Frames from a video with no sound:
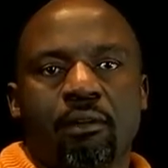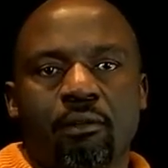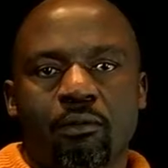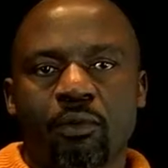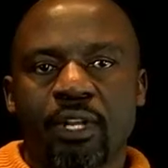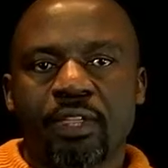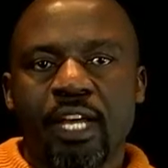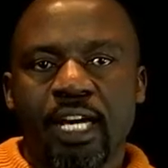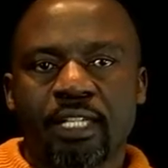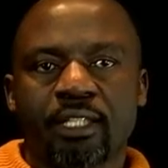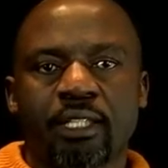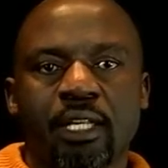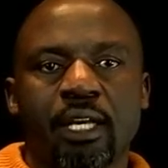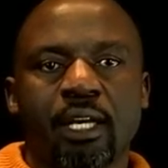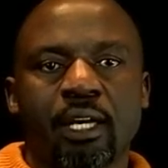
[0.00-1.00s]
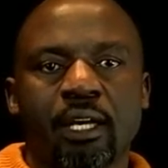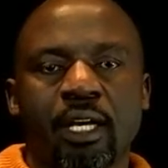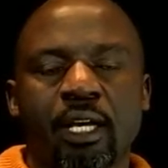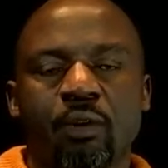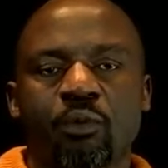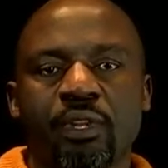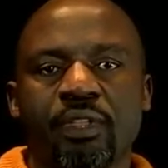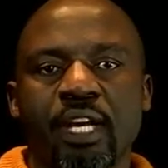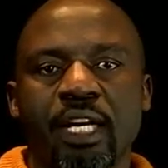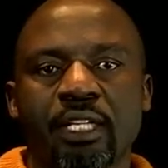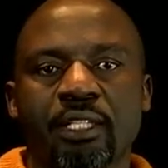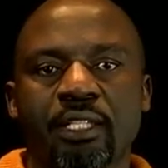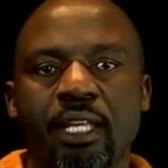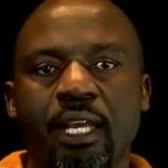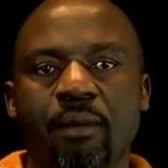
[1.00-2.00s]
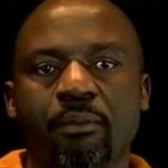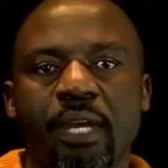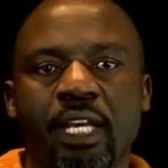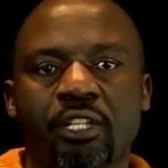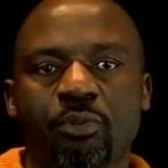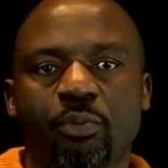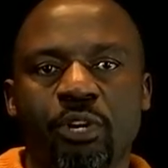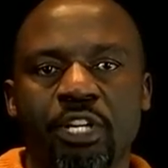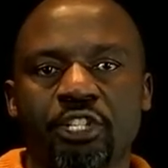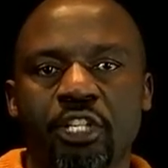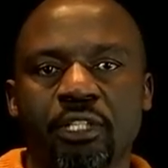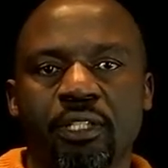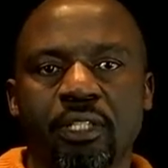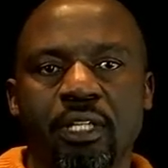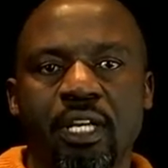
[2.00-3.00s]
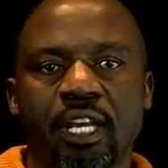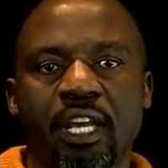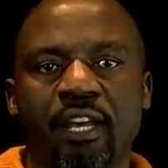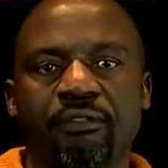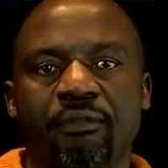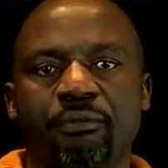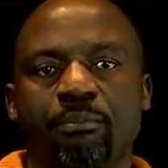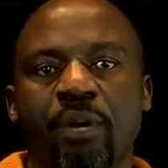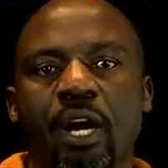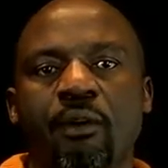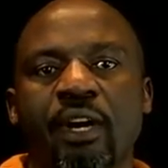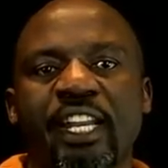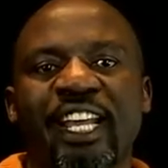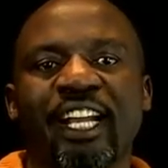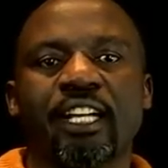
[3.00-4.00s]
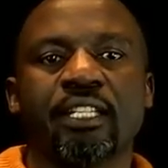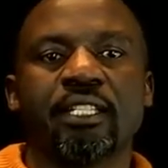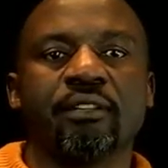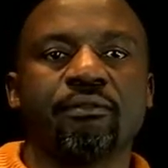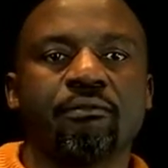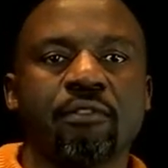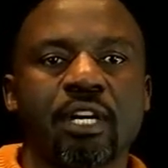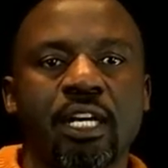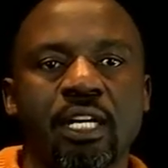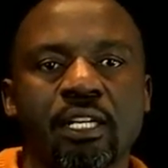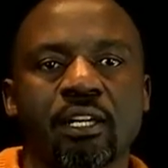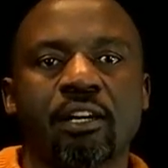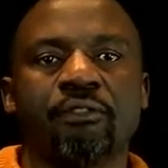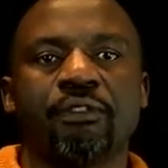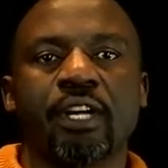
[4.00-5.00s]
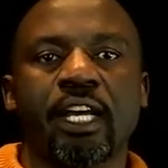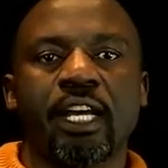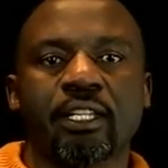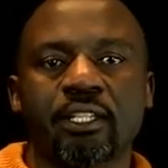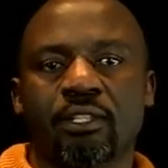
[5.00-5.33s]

with that same expression, f power negative 1 of x.